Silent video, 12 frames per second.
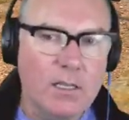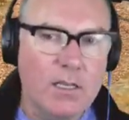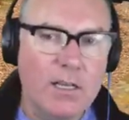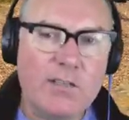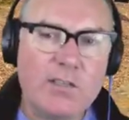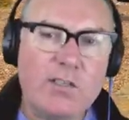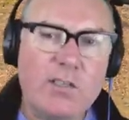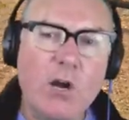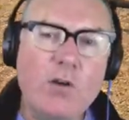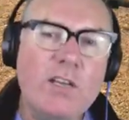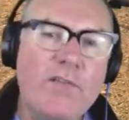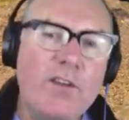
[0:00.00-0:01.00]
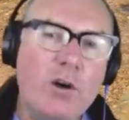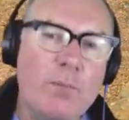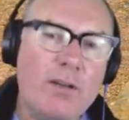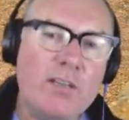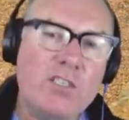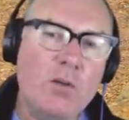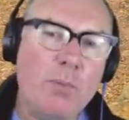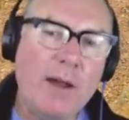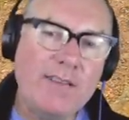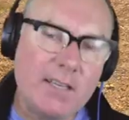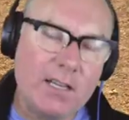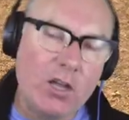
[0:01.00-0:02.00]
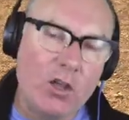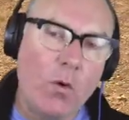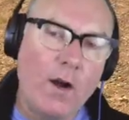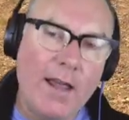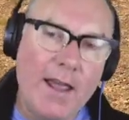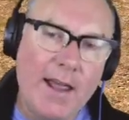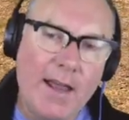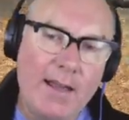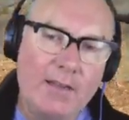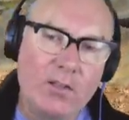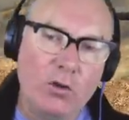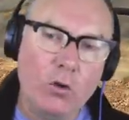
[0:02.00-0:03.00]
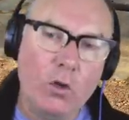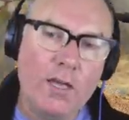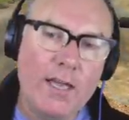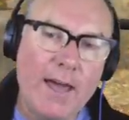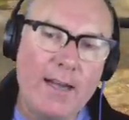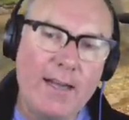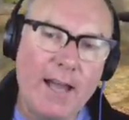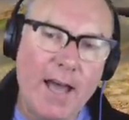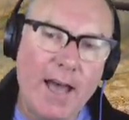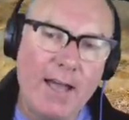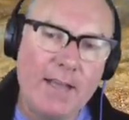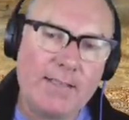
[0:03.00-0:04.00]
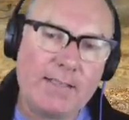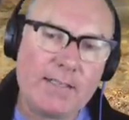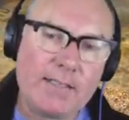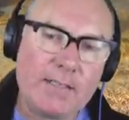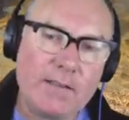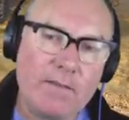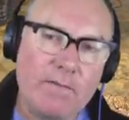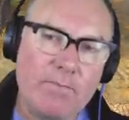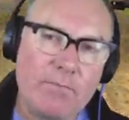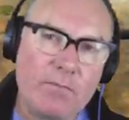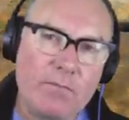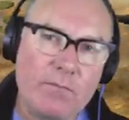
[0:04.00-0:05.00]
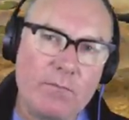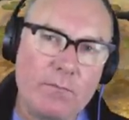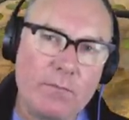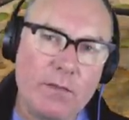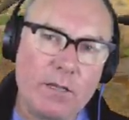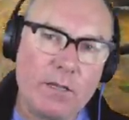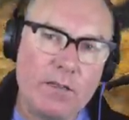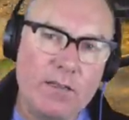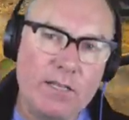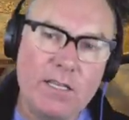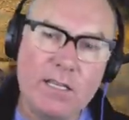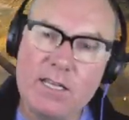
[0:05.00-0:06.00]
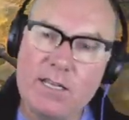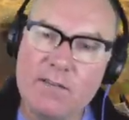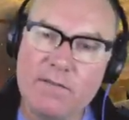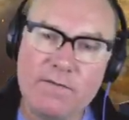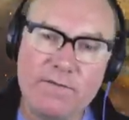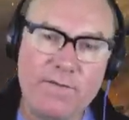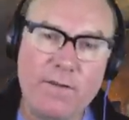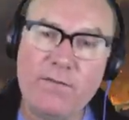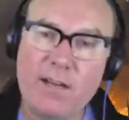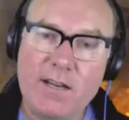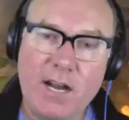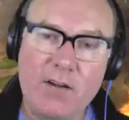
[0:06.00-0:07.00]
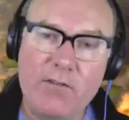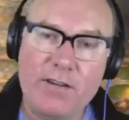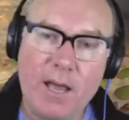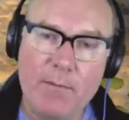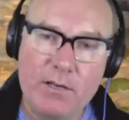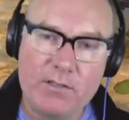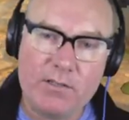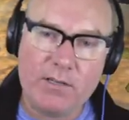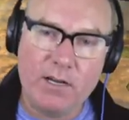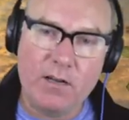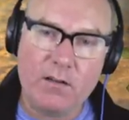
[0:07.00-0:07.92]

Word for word: it's so difficult because you're basically on the one hand looking at it as nearly 1500 damage, you know,